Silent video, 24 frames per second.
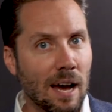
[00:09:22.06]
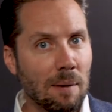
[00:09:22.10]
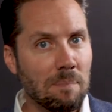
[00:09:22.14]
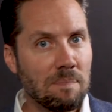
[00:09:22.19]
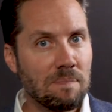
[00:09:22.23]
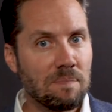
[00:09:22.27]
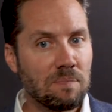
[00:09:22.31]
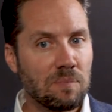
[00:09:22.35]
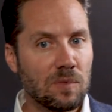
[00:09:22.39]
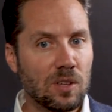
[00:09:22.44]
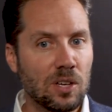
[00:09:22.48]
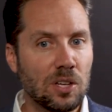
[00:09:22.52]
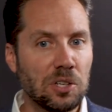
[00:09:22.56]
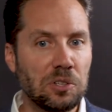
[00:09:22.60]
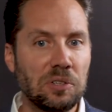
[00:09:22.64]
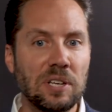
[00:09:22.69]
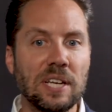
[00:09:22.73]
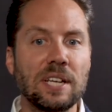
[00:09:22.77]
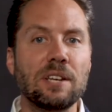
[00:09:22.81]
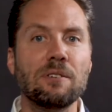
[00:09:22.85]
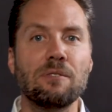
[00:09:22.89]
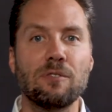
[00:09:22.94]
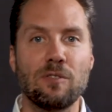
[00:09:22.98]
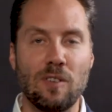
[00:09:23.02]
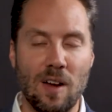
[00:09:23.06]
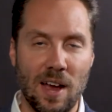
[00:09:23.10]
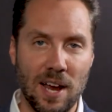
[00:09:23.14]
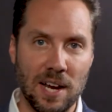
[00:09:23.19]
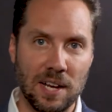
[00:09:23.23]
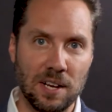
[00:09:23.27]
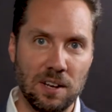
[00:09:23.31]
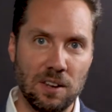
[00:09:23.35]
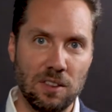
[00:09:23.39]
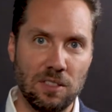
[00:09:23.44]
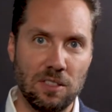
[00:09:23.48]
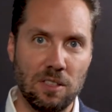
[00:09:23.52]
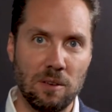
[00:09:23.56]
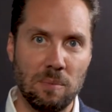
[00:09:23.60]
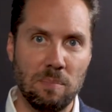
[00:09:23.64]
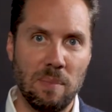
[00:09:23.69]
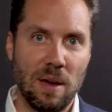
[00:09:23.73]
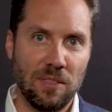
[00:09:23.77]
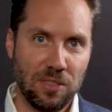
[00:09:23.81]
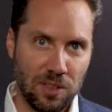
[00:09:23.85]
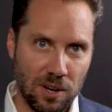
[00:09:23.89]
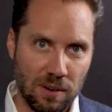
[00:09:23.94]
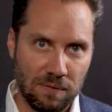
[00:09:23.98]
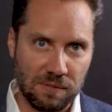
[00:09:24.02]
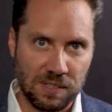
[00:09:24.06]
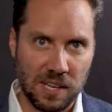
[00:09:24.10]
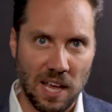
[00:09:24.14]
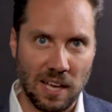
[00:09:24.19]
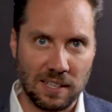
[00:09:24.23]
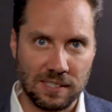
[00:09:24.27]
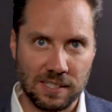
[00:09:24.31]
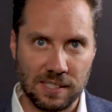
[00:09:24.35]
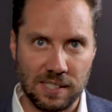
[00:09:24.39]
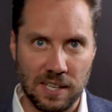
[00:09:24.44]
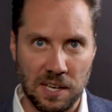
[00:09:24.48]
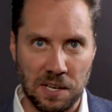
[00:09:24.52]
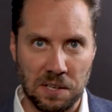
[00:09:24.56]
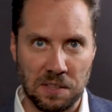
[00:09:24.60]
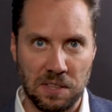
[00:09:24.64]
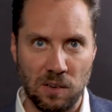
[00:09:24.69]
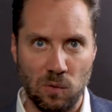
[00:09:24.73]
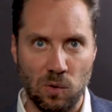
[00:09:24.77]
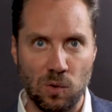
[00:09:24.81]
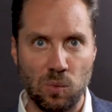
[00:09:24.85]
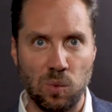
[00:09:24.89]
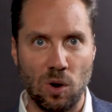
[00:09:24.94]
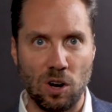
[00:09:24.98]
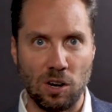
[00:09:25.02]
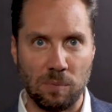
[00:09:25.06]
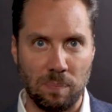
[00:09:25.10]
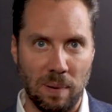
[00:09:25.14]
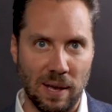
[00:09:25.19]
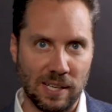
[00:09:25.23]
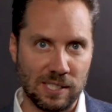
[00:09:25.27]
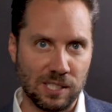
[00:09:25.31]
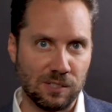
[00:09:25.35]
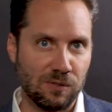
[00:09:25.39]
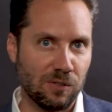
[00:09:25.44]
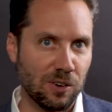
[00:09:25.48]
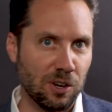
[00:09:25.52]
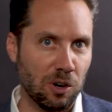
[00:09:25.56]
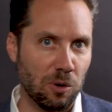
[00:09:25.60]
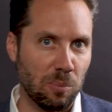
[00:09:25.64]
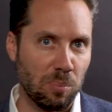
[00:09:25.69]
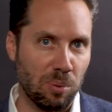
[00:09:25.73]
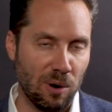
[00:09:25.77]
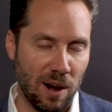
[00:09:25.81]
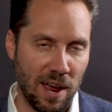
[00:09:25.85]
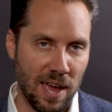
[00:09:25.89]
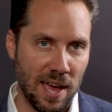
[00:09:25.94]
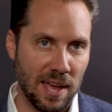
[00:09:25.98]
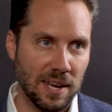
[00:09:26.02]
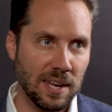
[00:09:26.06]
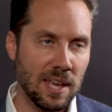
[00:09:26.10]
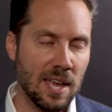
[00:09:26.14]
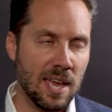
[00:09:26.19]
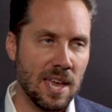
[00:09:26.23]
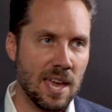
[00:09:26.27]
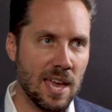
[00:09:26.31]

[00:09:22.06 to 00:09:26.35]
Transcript: up, you need to find the method of testing that would work best for your brand.